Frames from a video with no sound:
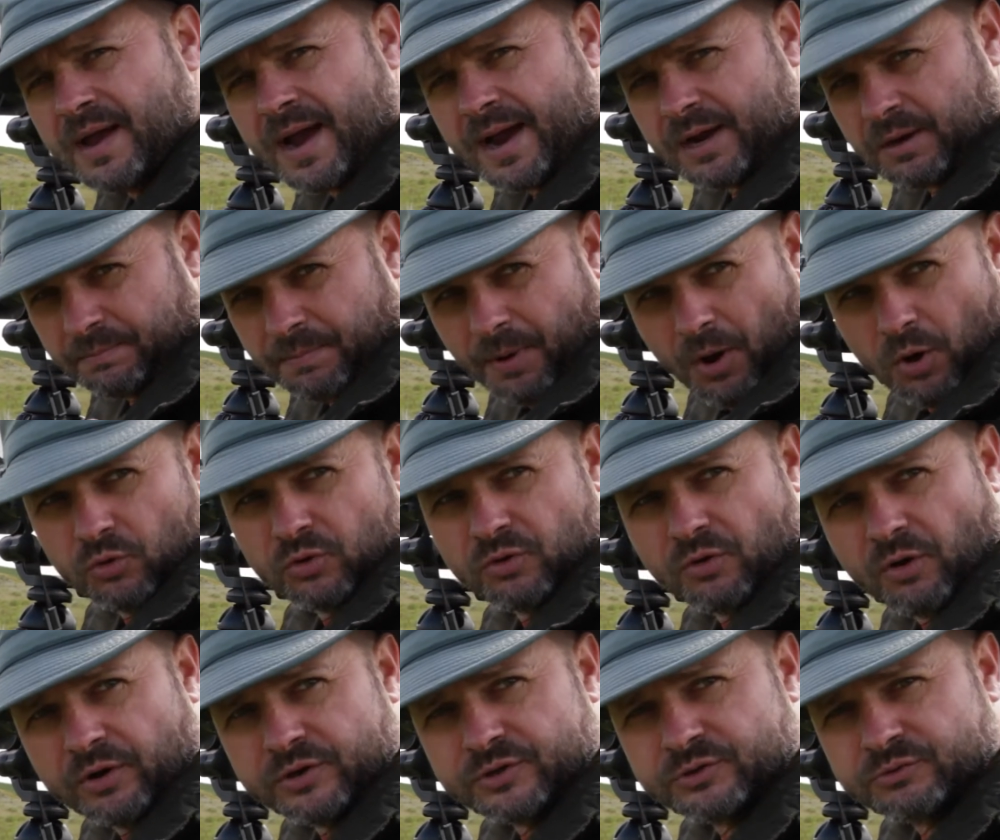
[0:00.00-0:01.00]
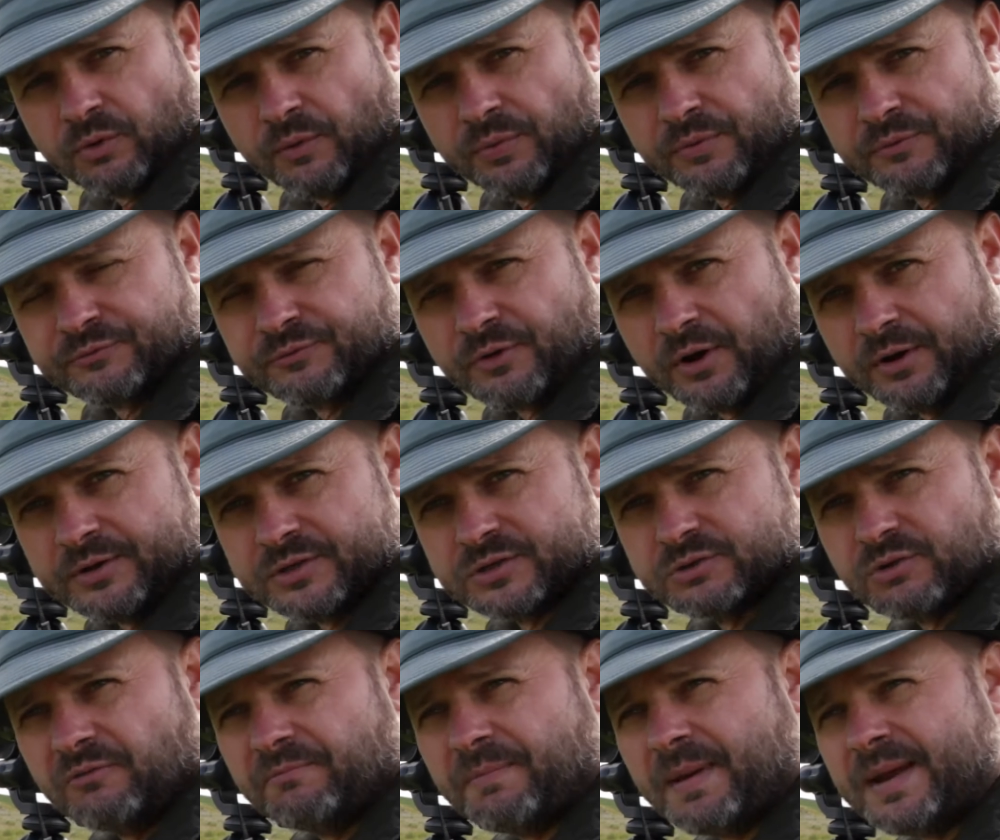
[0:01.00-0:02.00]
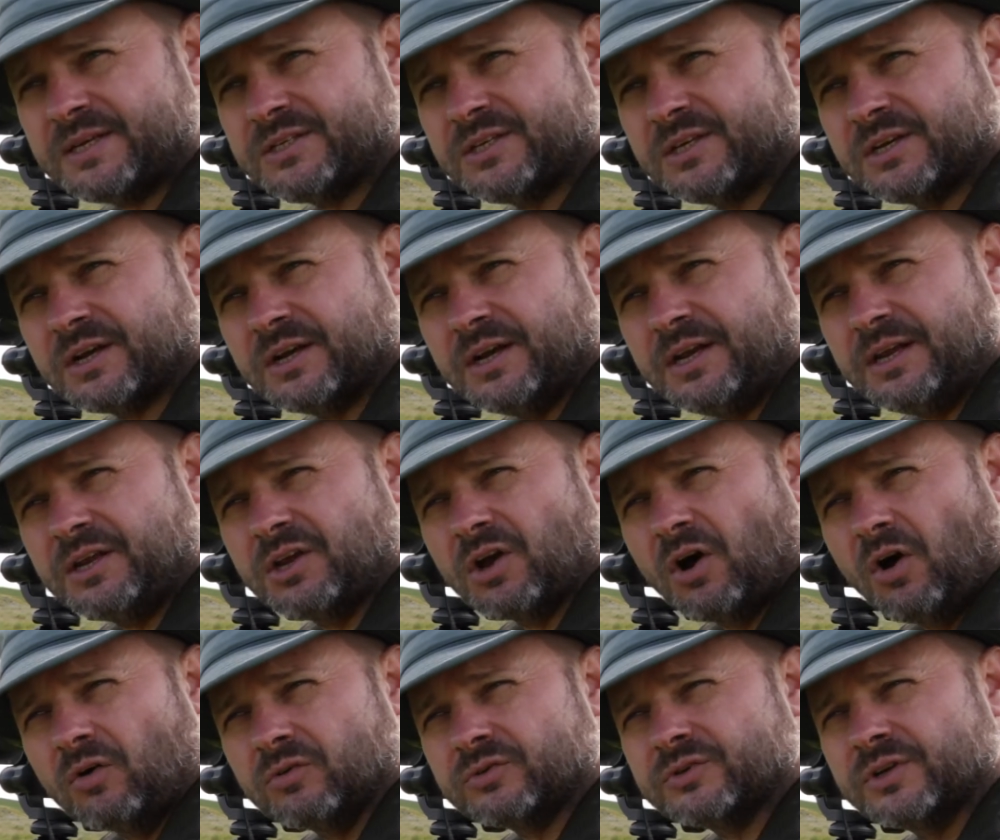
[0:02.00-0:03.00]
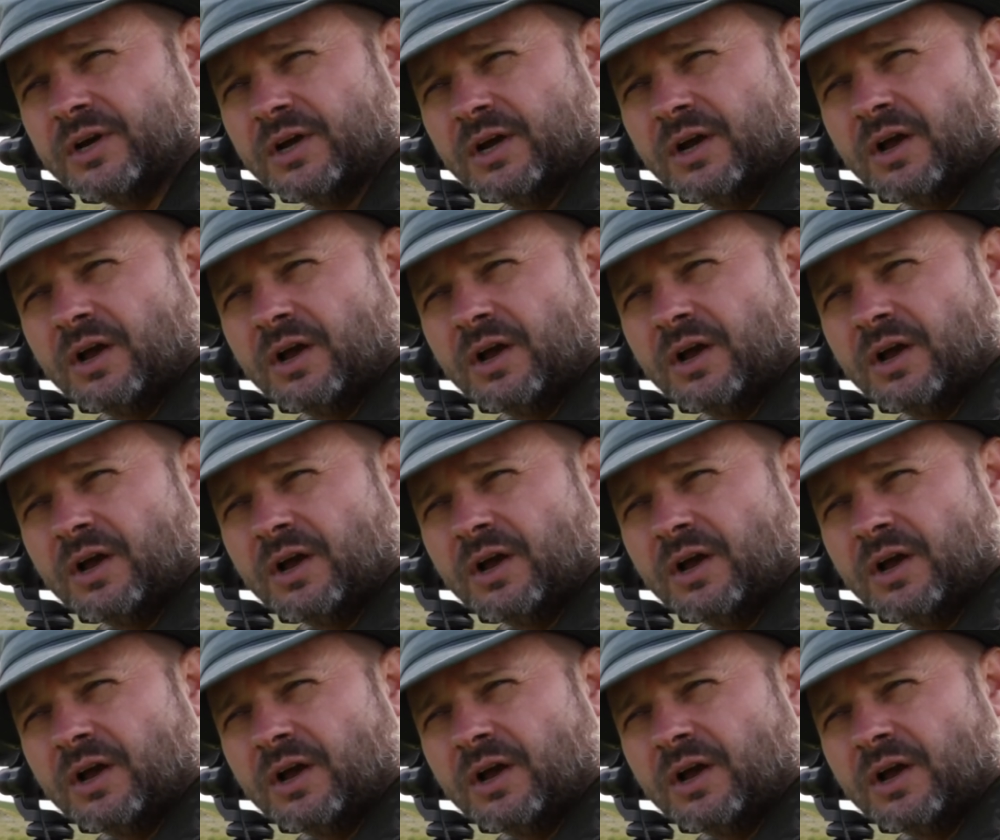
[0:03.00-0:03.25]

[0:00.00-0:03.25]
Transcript: and a polarizer on the front so I've basically got